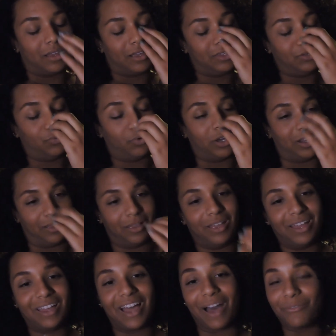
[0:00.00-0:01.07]
You want to
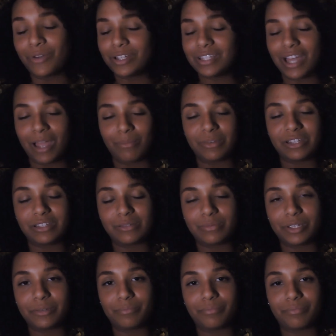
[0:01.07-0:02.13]
have good time
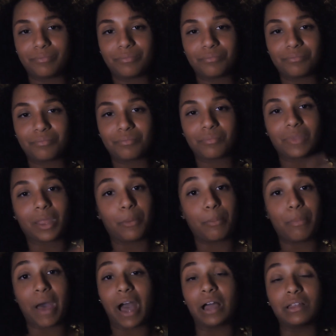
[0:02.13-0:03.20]
management?
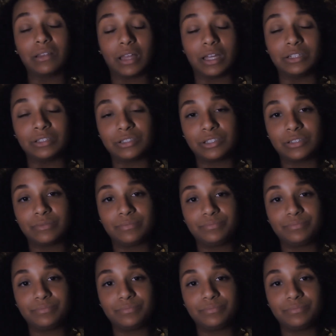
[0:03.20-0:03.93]
Pack a lunch.